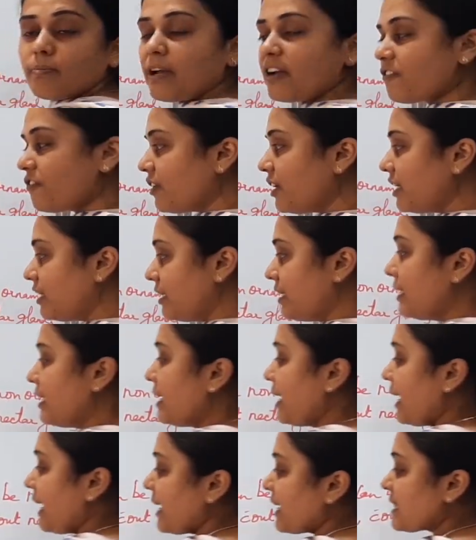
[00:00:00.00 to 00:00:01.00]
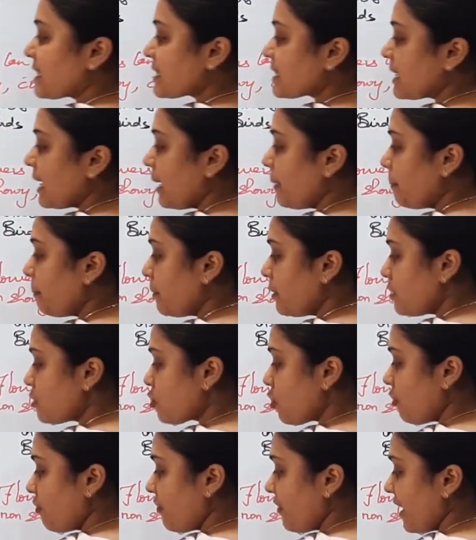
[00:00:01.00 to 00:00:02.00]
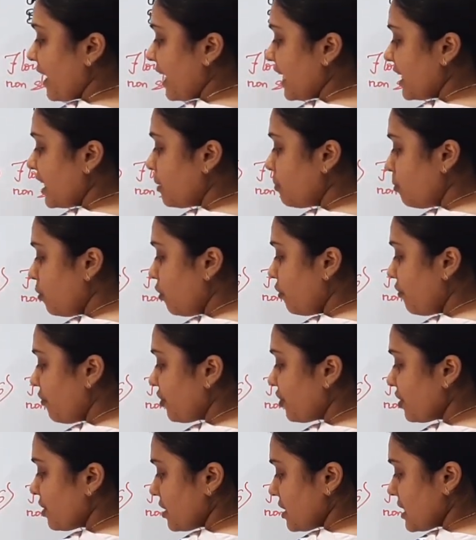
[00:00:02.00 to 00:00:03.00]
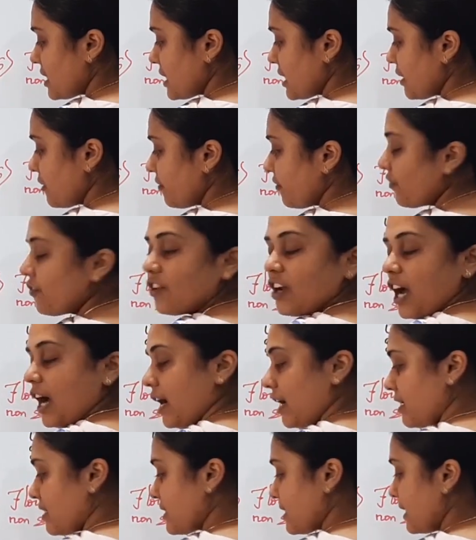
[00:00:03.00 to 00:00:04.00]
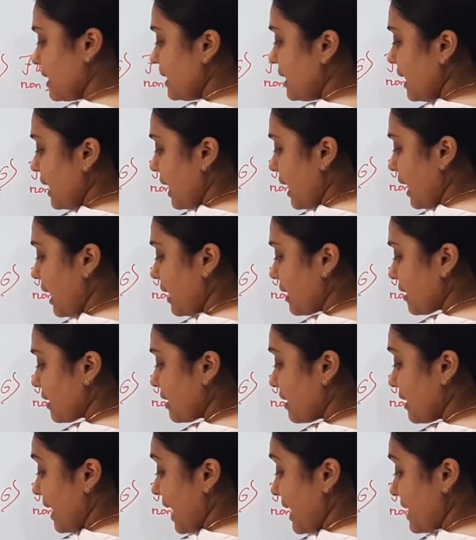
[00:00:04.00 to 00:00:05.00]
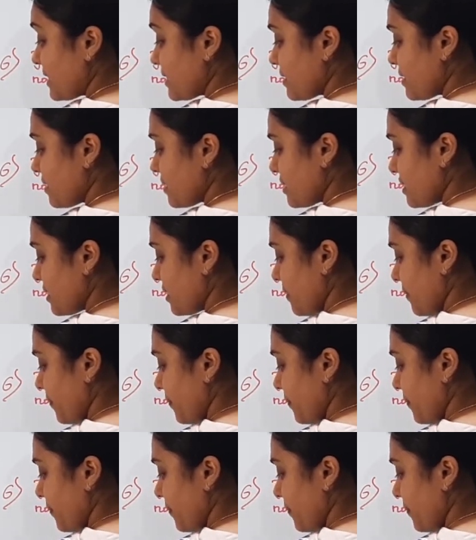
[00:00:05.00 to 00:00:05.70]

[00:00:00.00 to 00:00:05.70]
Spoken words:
by wind? Examples of anemophilous flowers are grasses,